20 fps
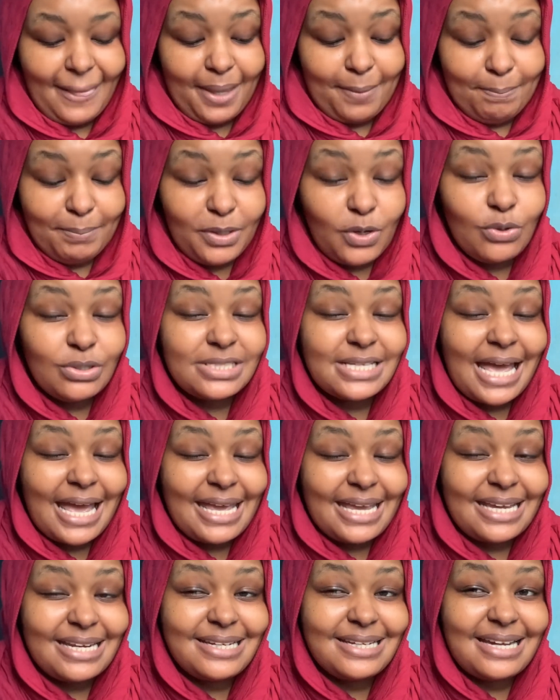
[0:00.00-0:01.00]
because I
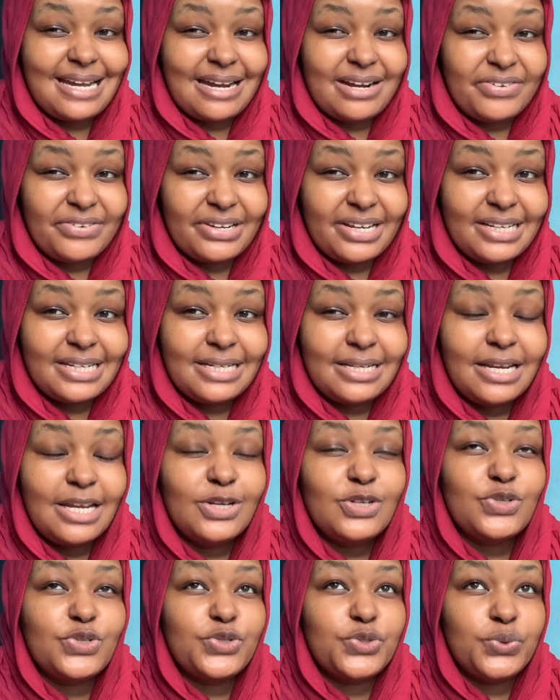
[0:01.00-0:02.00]
had carried
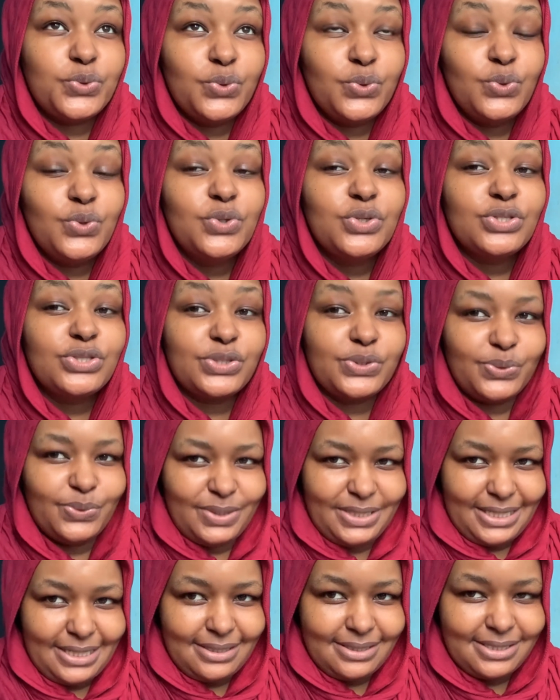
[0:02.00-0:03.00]
two
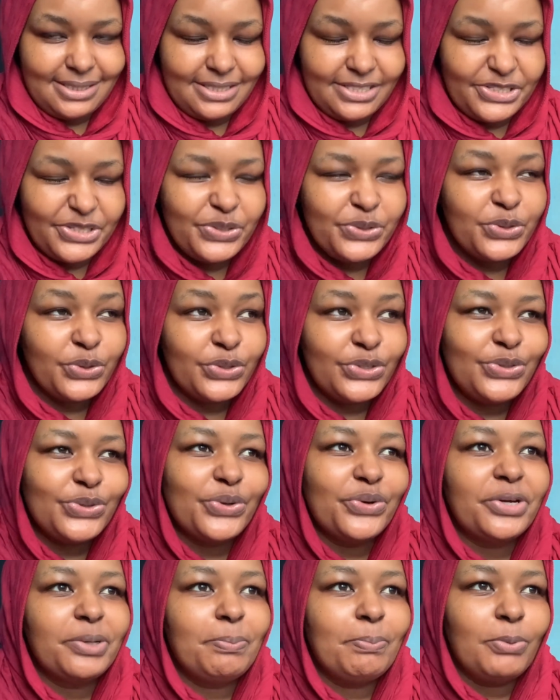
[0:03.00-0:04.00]
suitcases. You know,
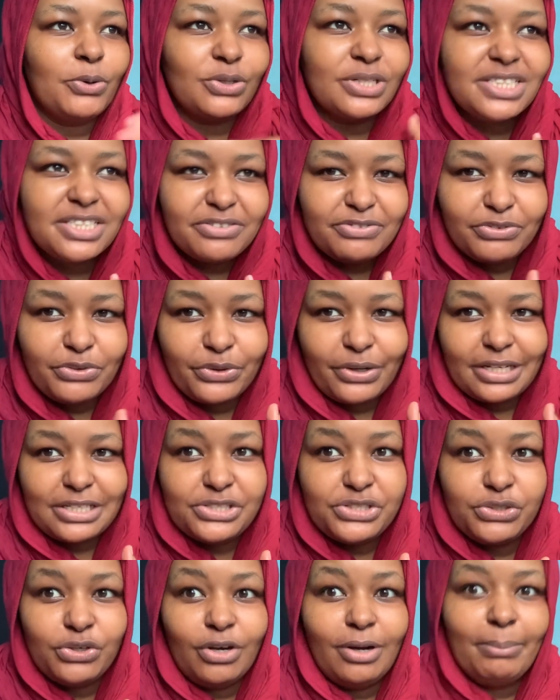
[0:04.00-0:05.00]
you're reporting for a
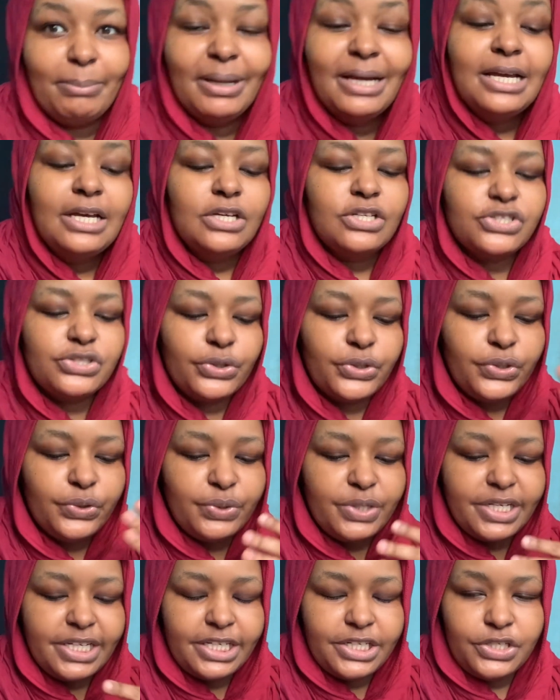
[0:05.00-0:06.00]
job, so you
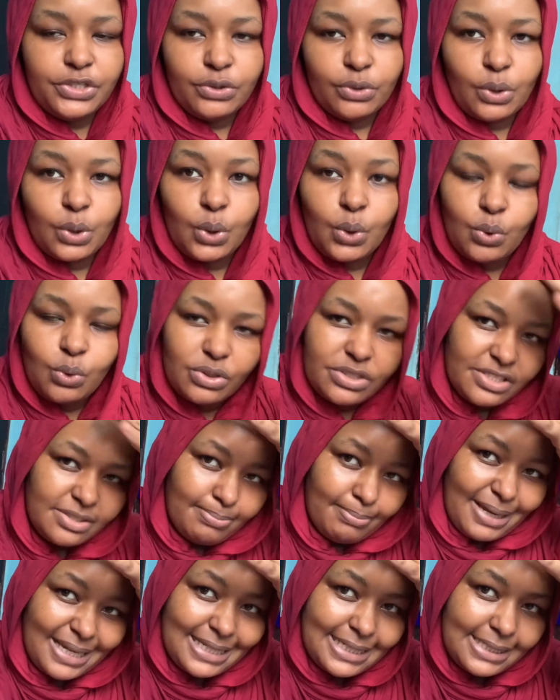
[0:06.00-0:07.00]
need your clothes,
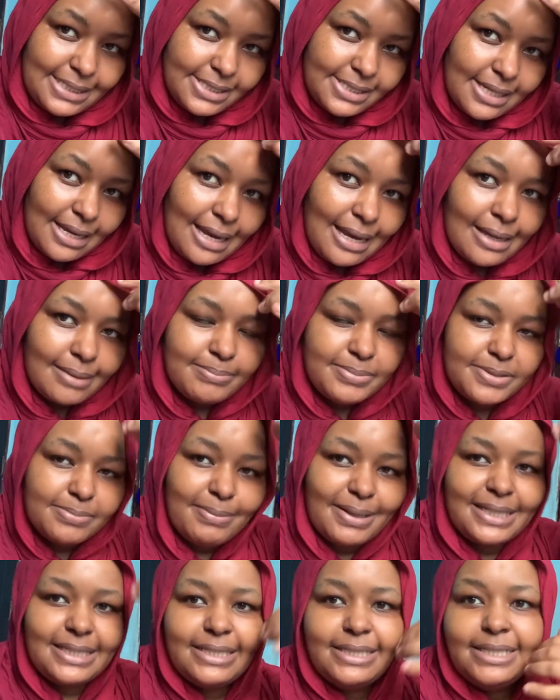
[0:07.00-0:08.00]
my hijabs,
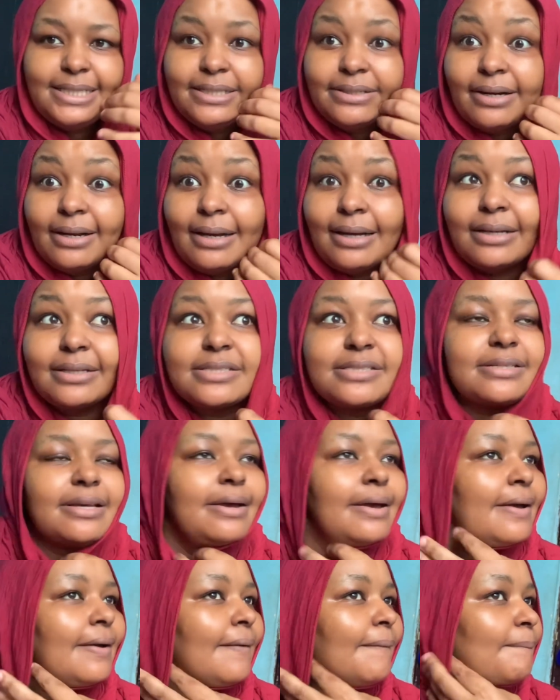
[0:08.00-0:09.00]
my diras,
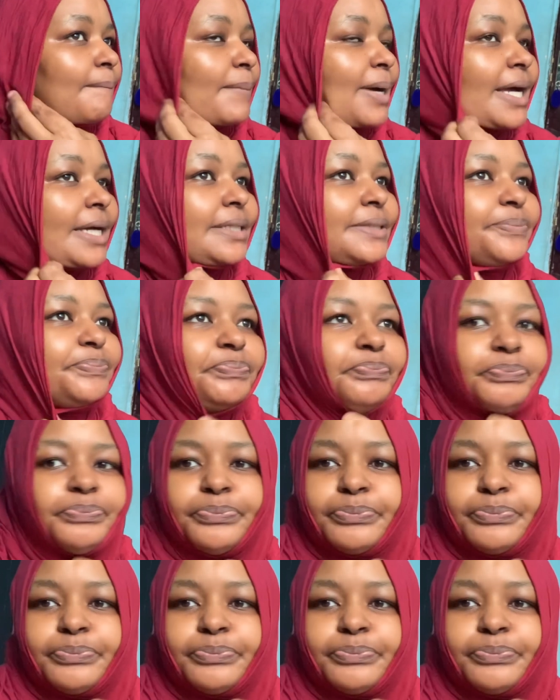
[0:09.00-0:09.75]
my